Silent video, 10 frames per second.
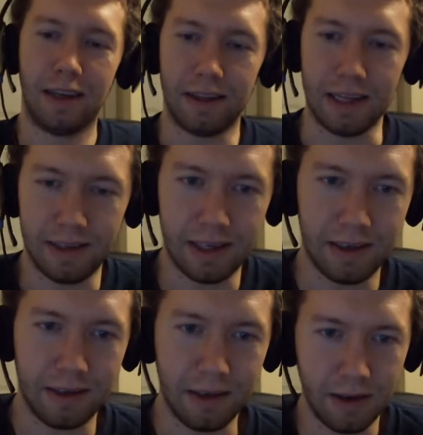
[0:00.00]
that's the
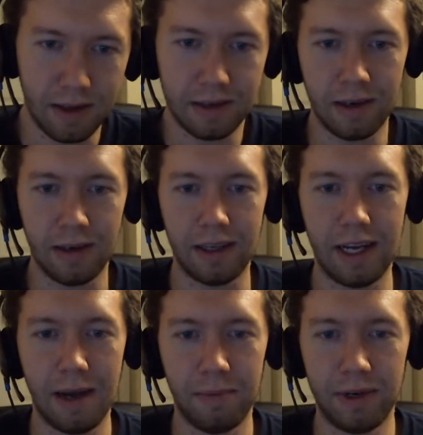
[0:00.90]
Kickstarter that's
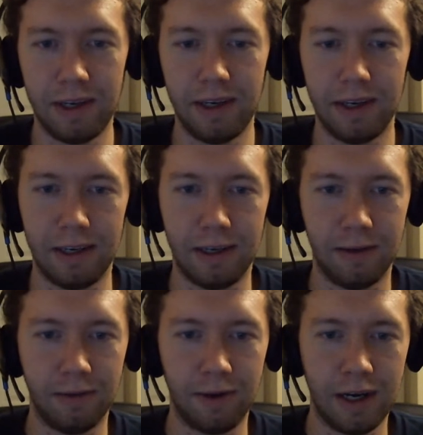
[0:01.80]
currently happening.
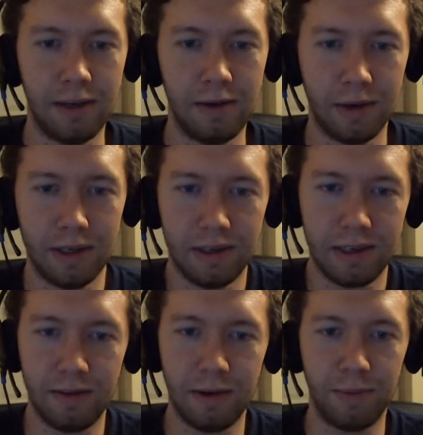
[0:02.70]
Ryan, do you want to just give a